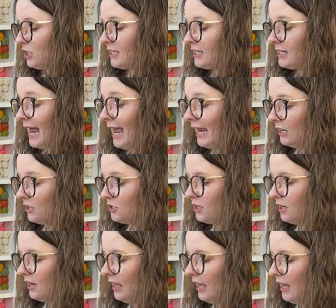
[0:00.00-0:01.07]
It's an H.
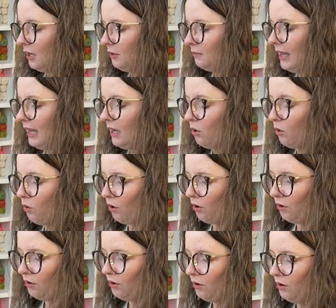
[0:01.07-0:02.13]
El Mejor.